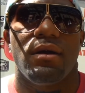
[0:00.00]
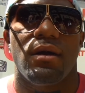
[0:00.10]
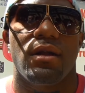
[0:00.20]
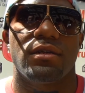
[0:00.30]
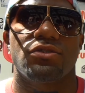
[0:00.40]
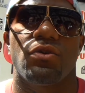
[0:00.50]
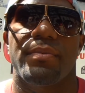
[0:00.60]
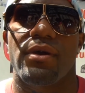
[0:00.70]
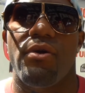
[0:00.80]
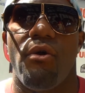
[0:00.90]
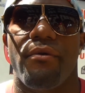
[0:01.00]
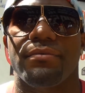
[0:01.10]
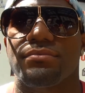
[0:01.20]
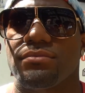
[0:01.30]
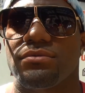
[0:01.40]
and it's gonna be on.
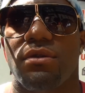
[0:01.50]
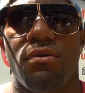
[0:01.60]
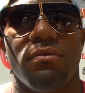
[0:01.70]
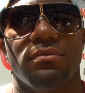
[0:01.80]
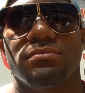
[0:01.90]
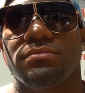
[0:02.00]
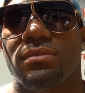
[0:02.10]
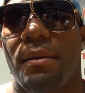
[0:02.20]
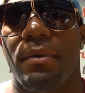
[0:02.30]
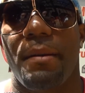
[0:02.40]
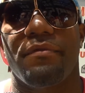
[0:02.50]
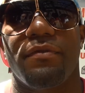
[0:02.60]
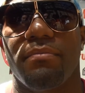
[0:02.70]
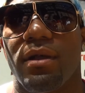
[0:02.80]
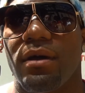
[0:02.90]
You know, I'm coming
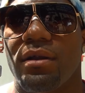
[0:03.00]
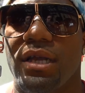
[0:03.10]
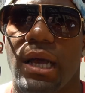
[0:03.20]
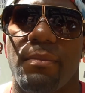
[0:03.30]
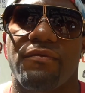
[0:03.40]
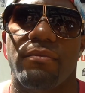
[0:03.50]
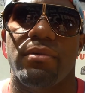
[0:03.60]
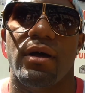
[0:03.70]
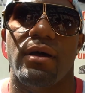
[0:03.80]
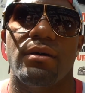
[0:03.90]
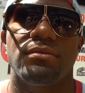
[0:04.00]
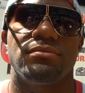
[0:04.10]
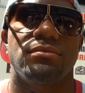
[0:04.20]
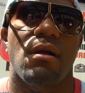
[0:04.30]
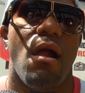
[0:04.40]
for blood. He coming for blood.
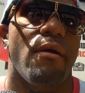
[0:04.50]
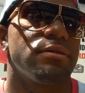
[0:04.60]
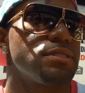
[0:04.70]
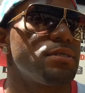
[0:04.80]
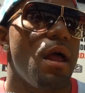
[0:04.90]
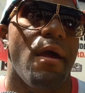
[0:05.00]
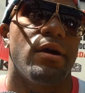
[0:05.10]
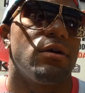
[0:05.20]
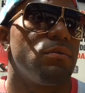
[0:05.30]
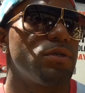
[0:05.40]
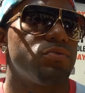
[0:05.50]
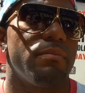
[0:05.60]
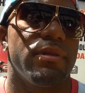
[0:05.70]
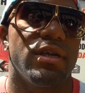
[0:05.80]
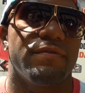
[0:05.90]
Which
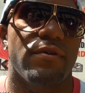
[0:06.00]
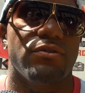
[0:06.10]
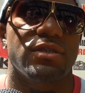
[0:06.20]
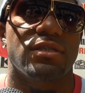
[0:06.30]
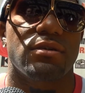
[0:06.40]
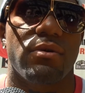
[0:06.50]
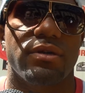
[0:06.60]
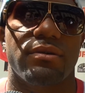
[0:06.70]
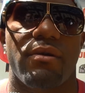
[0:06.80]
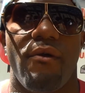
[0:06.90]
one bleeds first? That's the question.